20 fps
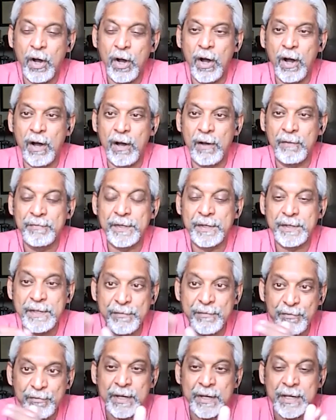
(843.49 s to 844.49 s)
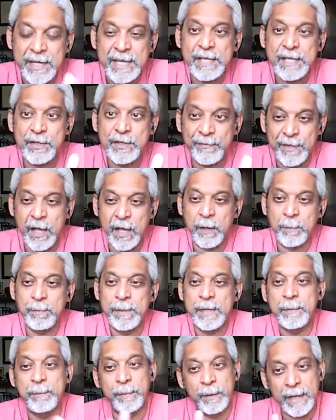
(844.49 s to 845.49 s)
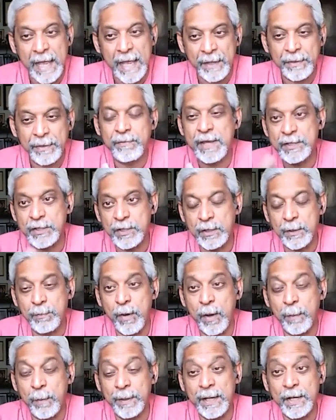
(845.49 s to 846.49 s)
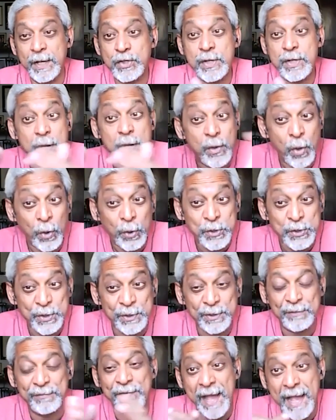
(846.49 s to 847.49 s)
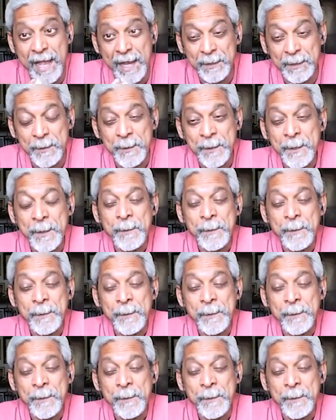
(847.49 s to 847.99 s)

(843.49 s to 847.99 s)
of the differing needs of young people and the rest of the population, and also the fact